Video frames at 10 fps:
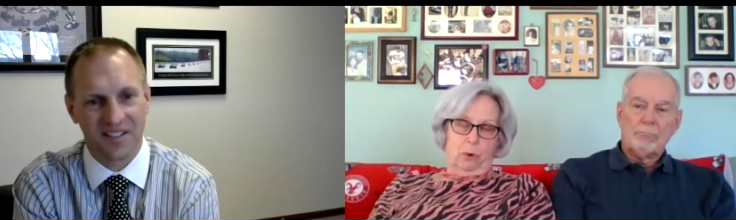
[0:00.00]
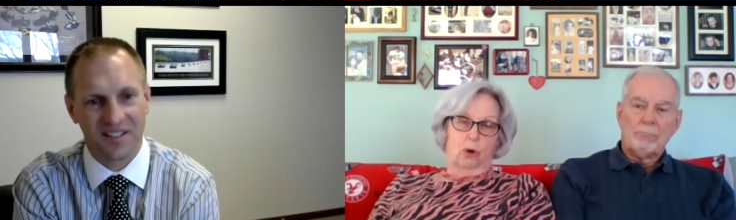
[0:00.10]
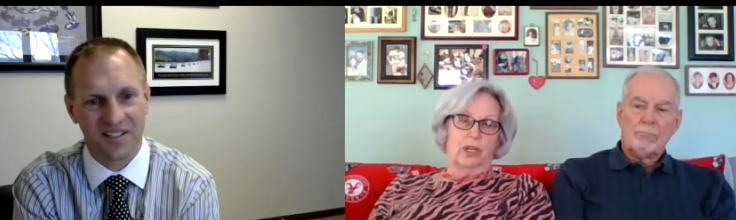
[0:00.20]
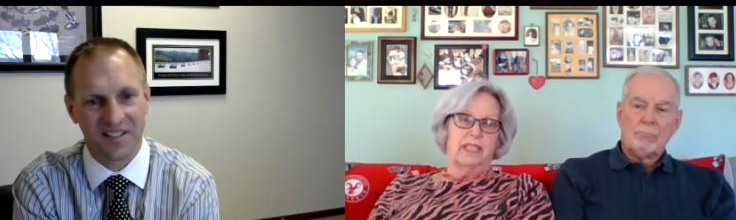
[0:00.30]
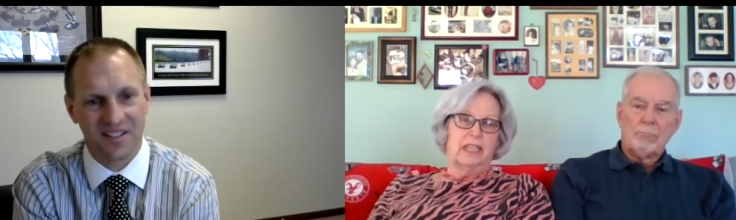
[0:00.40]

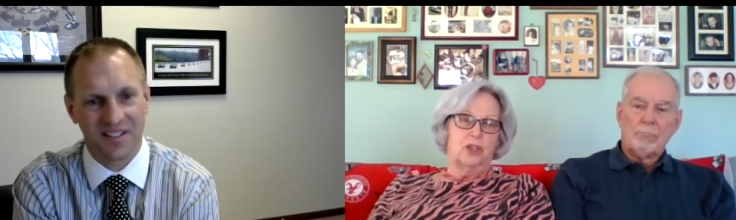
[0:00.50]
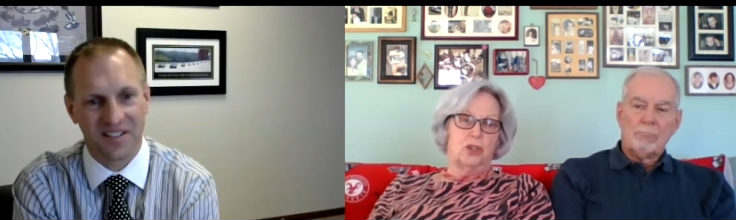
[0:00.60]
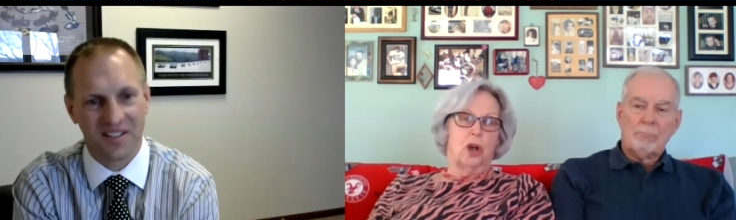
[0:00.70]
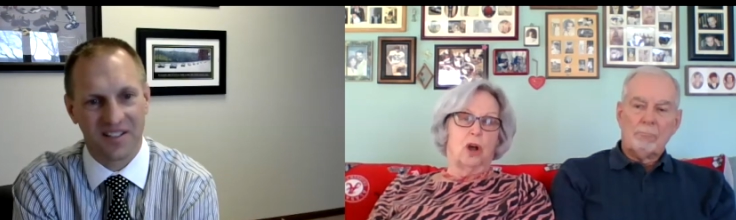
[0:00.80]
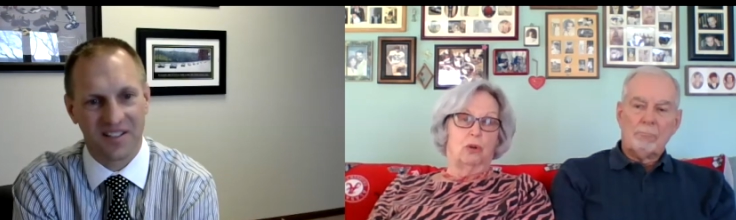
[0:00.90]

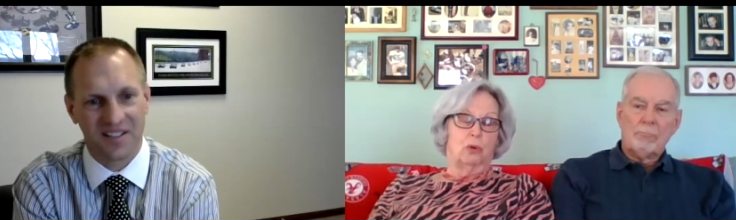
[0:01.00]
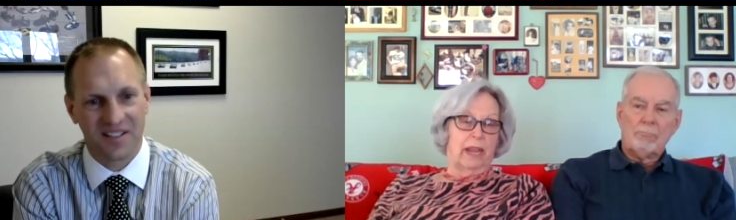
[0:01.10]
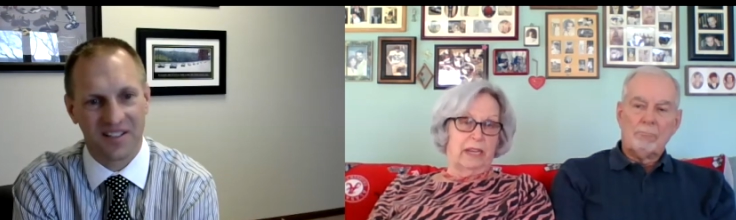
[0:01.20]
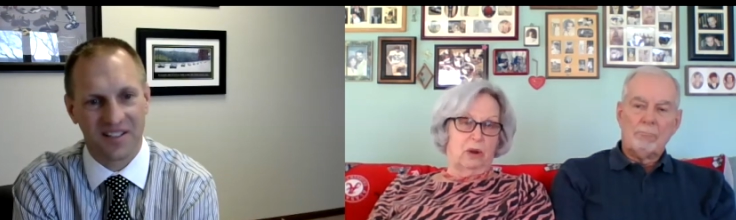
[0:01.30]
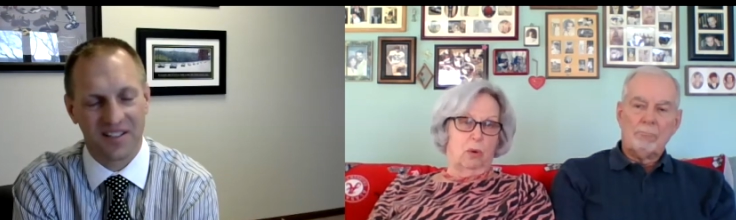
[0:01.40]
Speaker 1: organization
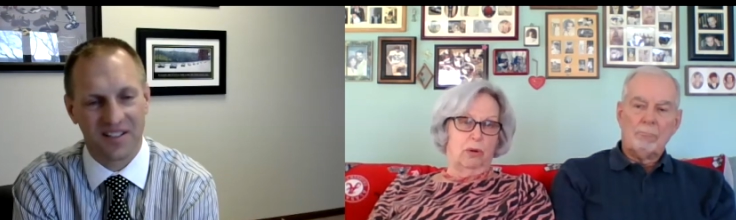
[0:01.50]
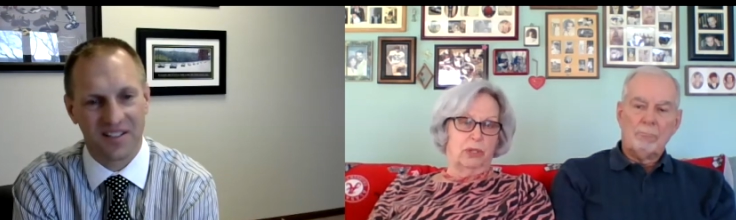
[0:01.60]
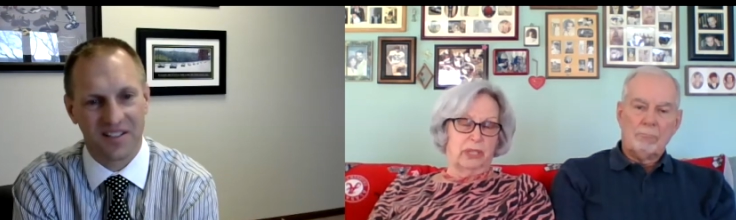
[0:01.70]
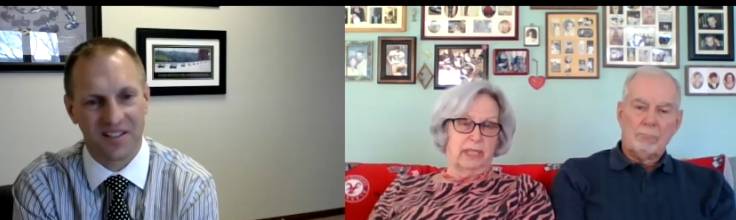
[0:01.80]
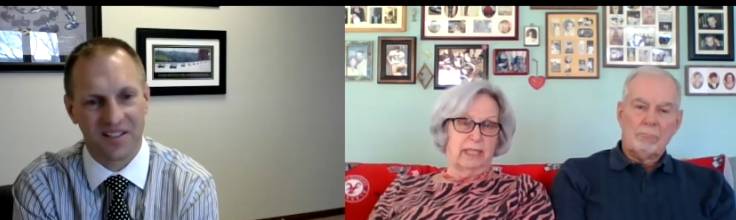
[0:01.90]
called Great
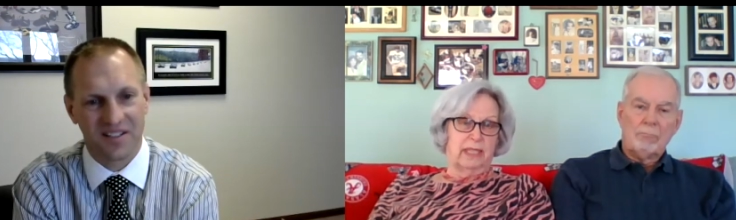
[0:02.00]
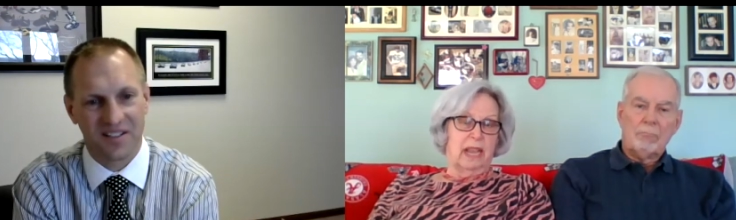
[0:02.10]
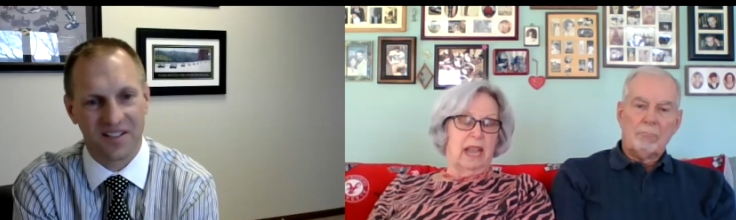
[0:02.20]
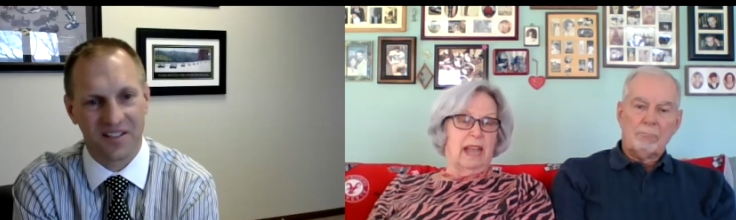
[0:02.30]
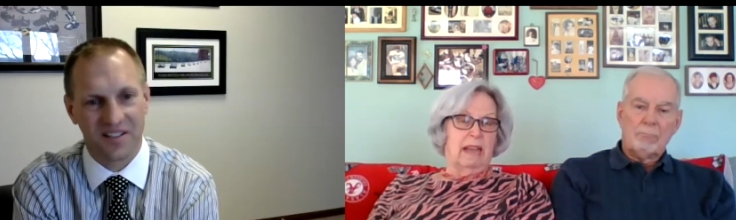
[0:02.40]

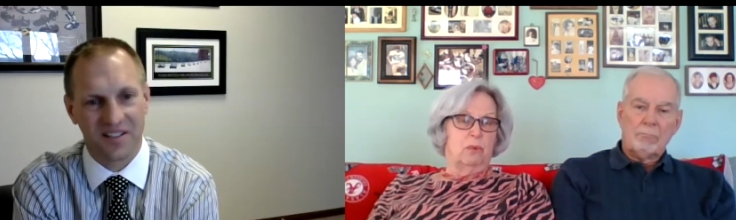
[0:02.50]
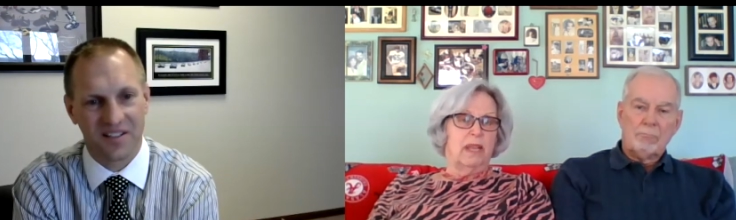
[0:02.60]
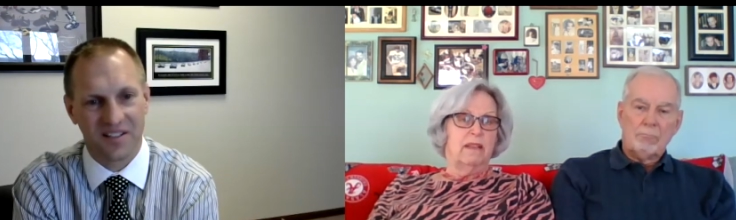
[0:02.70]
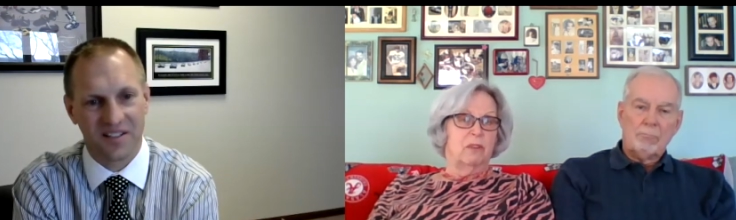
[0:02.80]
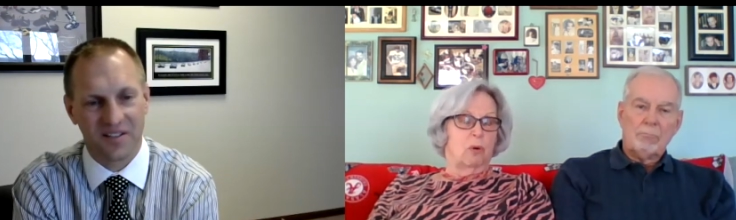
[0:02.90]
Courses,
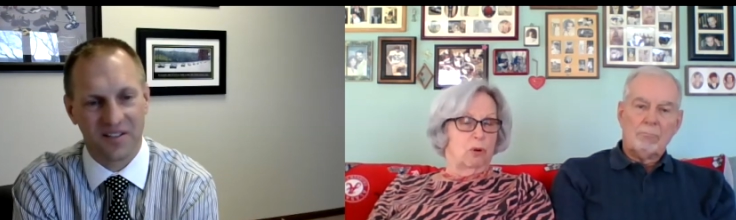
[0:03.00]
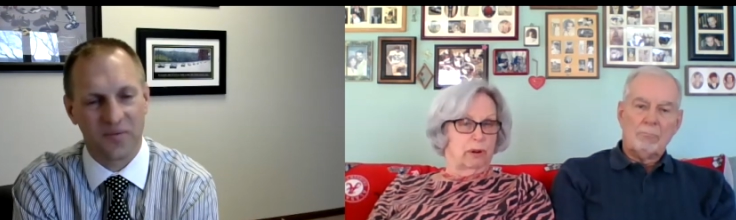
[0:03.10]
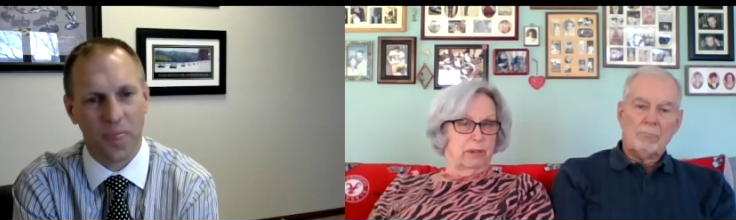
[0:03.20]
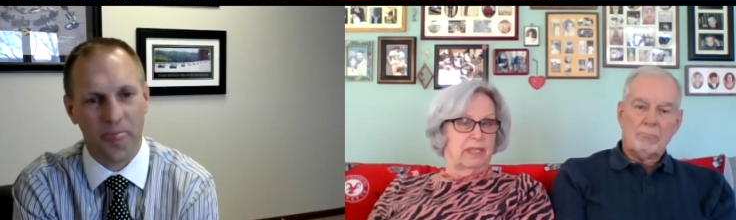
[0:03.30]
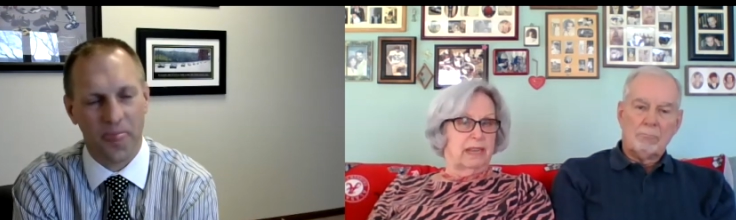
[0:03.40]
and we have
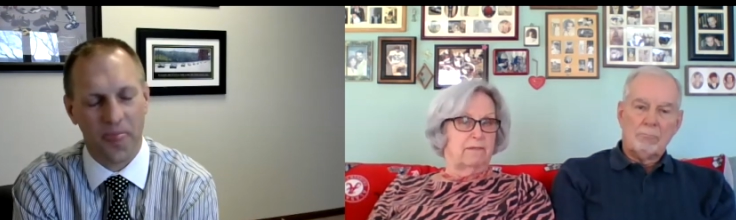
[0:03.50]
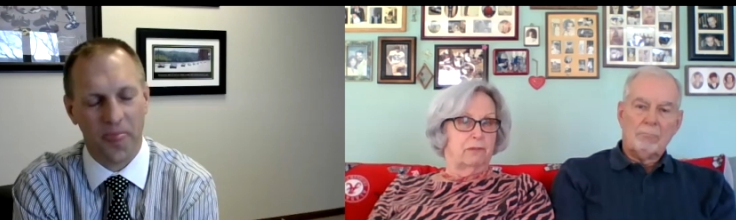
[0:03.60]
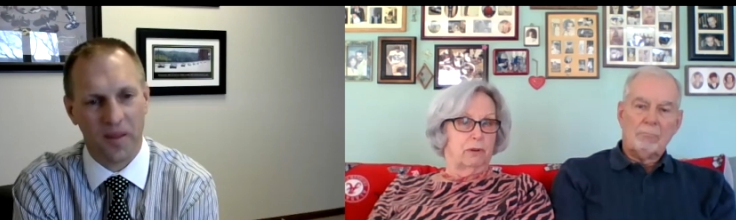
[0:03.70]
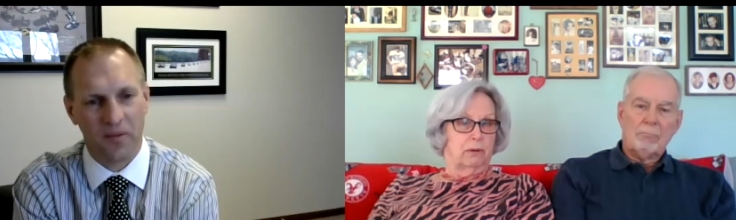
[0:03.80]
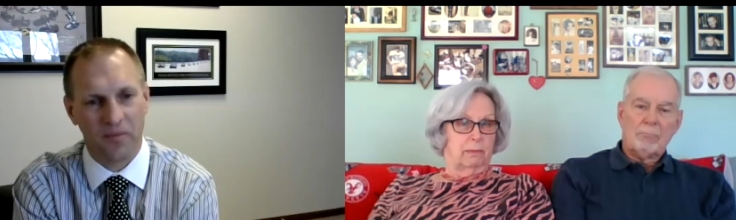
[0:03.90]
ordered
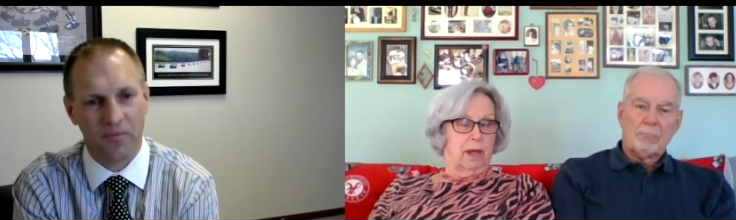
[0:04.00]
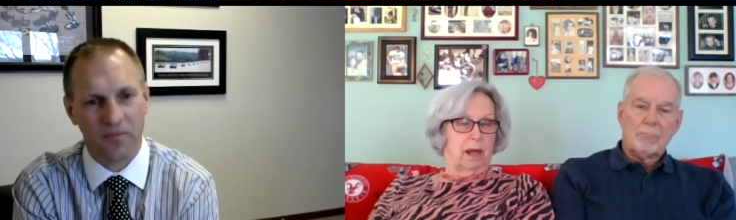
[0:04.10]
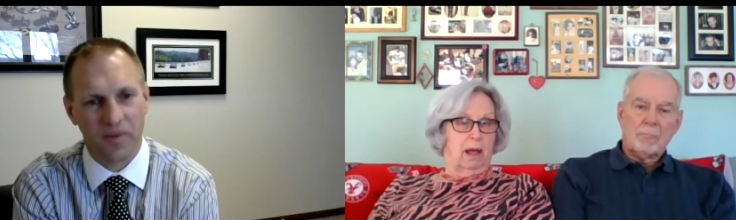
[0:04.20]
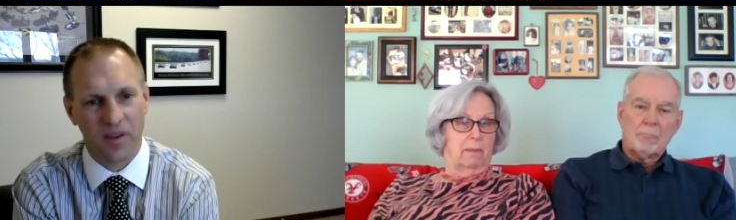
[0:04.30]
several.